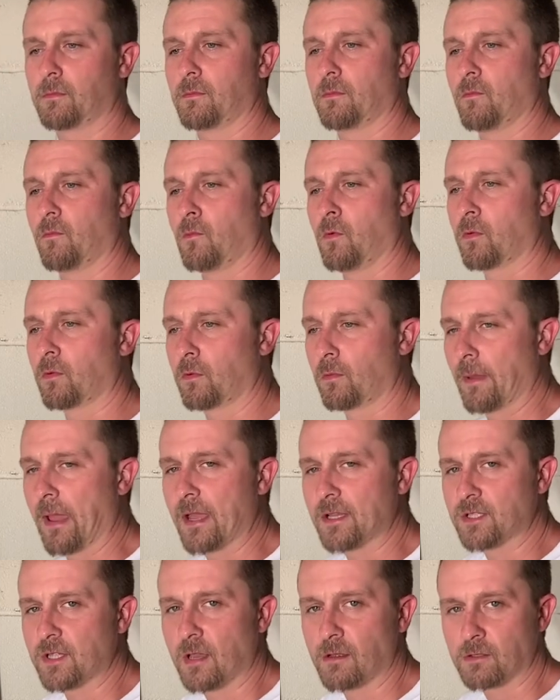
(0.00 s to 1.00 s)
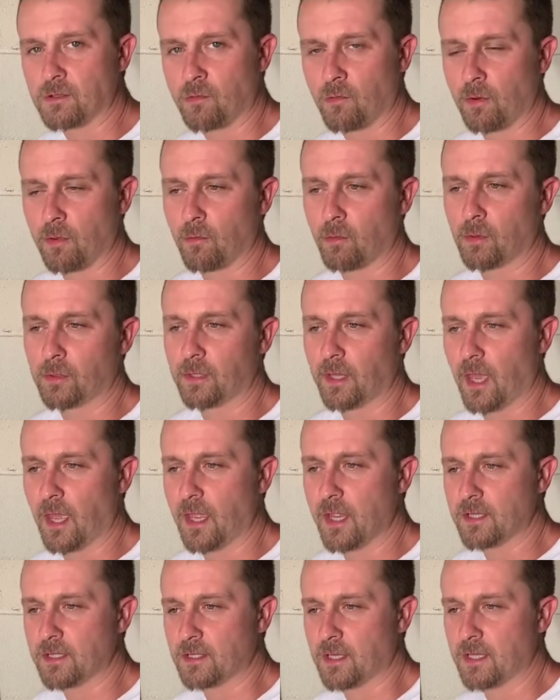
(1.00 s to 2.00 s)
wanted them to hatch out in 21
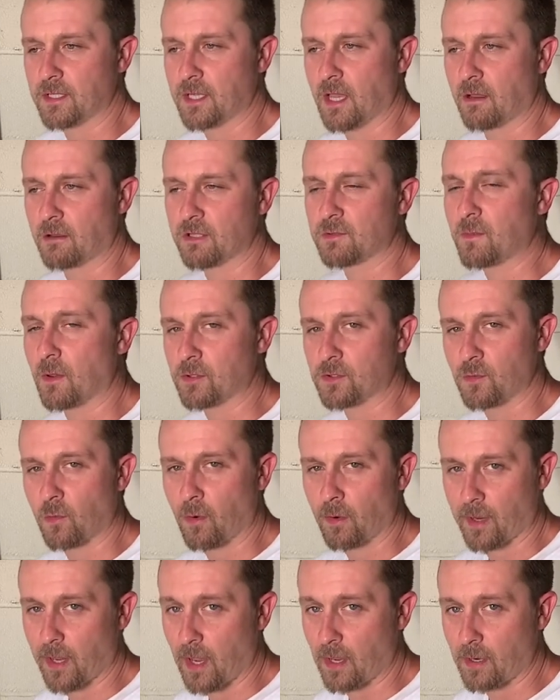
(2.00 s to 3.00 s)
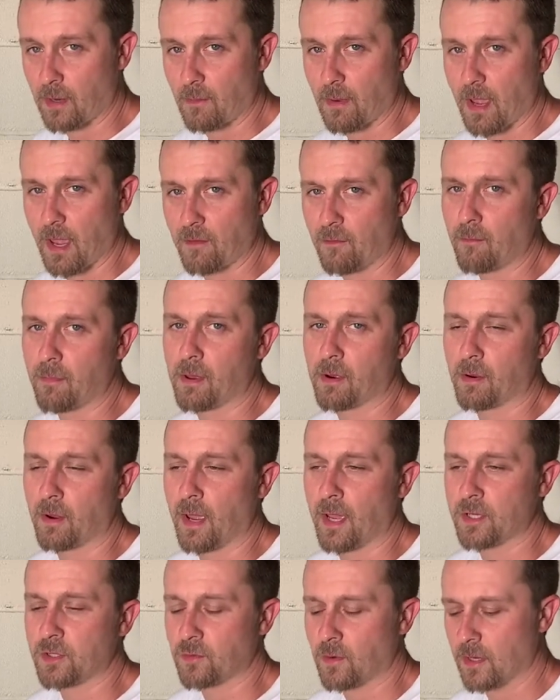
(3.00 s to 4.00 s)
days, and that's how it's supposed to work out, and I might have a better
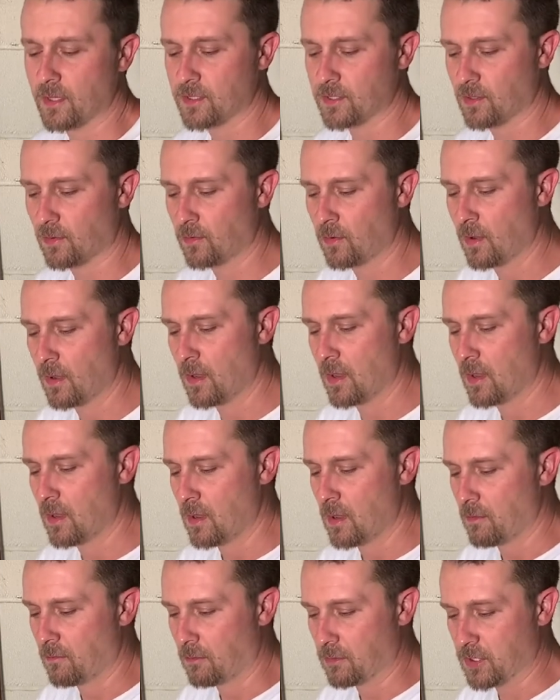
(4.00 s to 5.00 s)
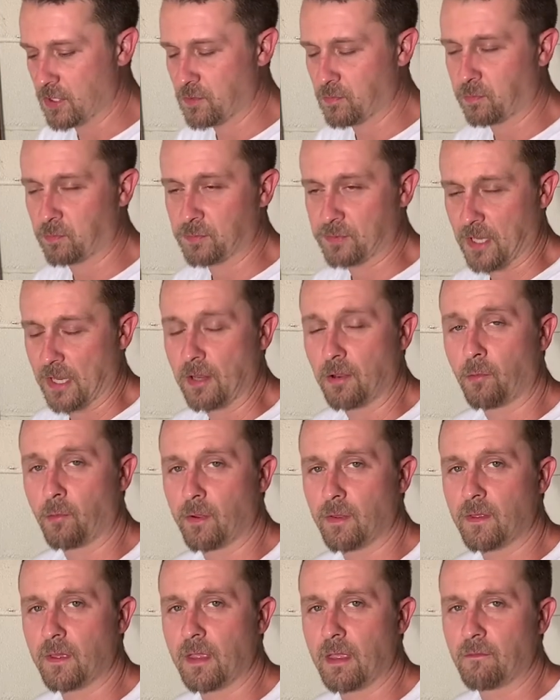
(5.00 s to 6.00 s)
hatch rate. So we'll just tinker
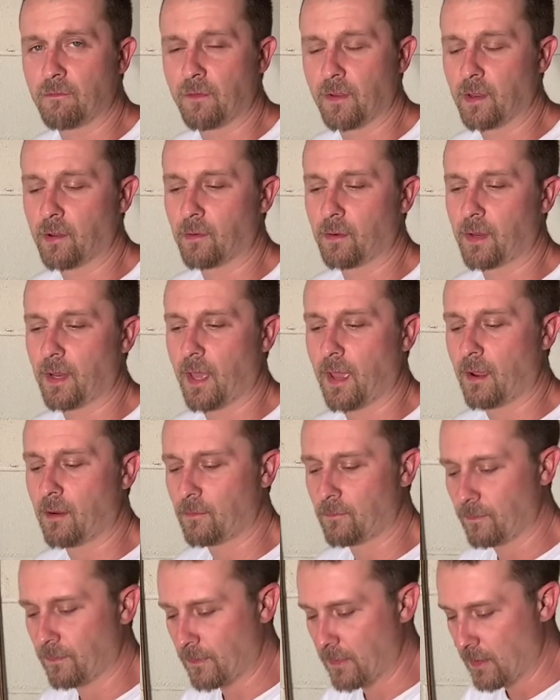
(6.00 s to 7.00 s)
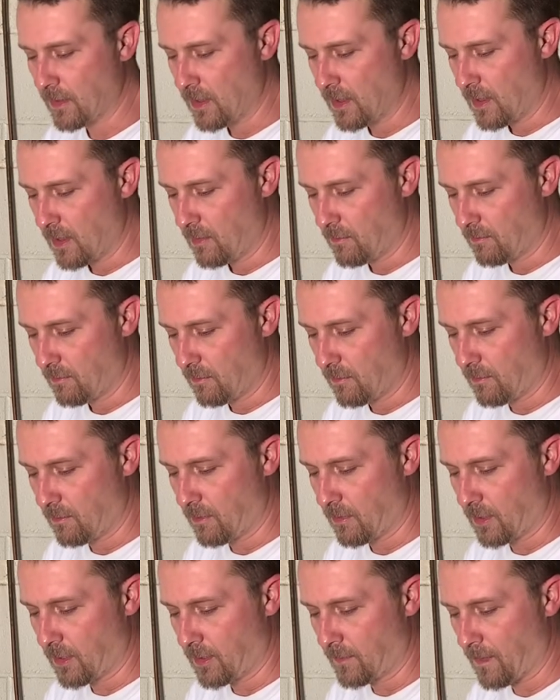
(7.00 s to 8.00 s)
with it and figure it out.
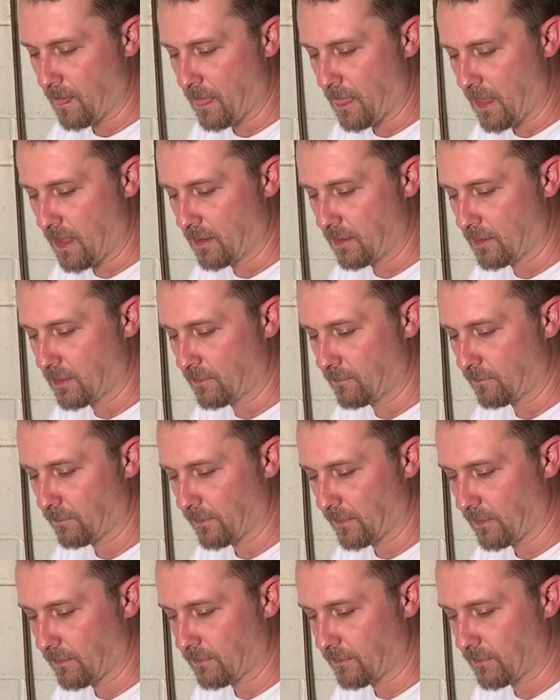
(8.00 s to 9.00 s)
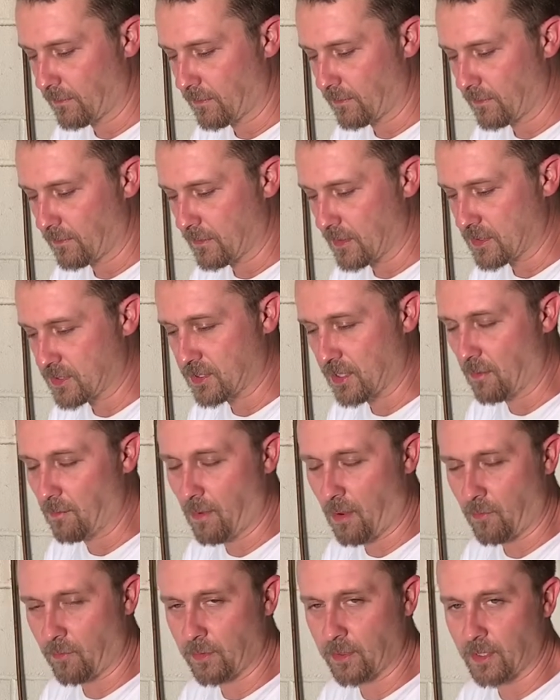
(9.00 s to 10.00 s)
But this is something
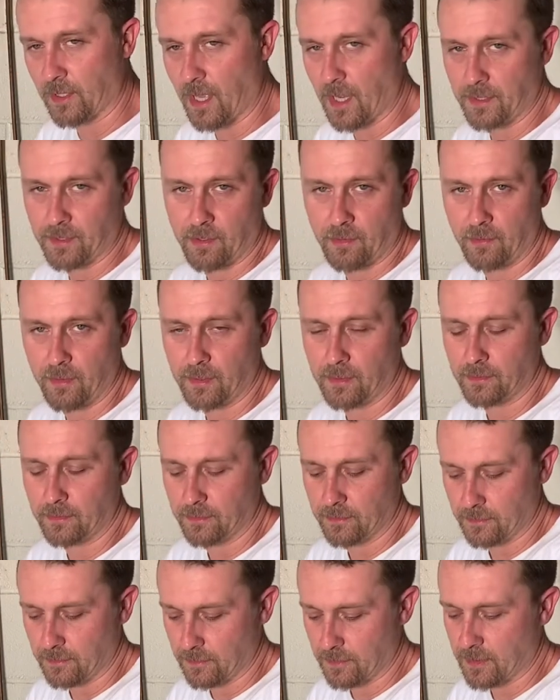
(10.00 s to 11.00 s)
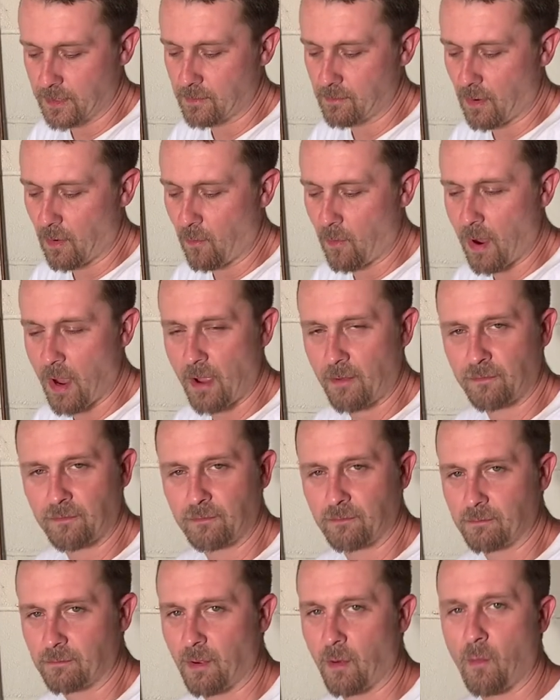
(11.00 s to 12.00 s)
I really like doing, and my wife
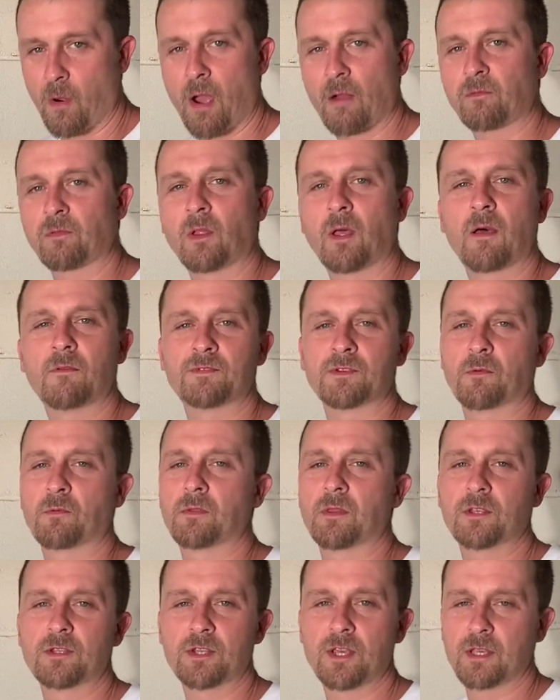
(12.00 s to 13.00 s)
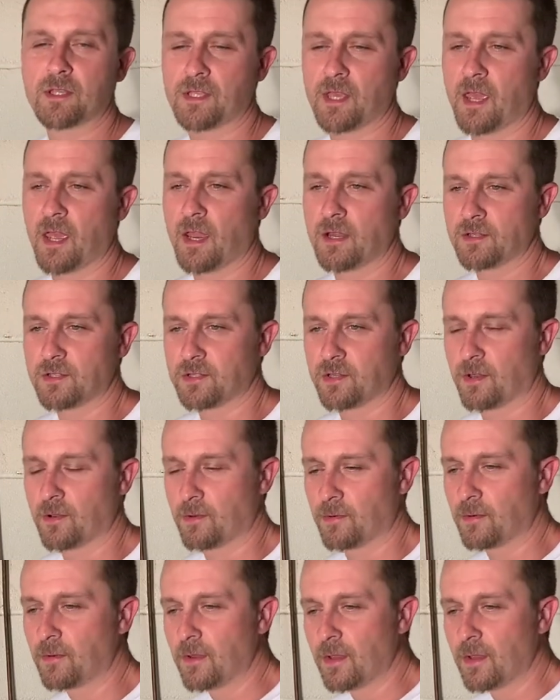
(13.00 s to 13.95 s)
loves it when the chicks hatch. So